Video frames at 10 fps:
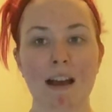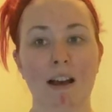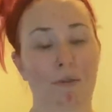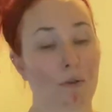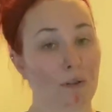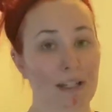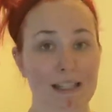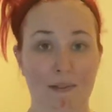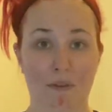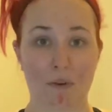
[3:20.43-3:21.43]
Of course,
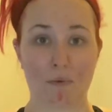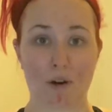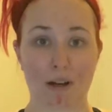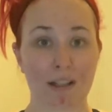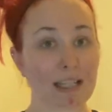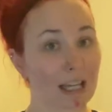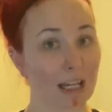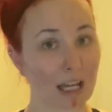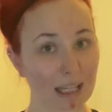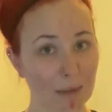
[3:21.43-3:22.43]
if you want
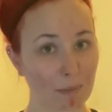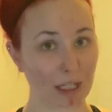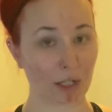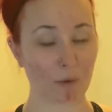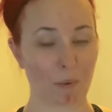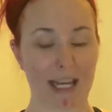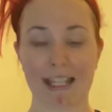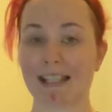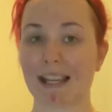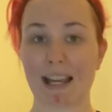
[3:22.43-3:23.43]
a bigger
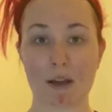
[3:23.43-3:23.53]
waist,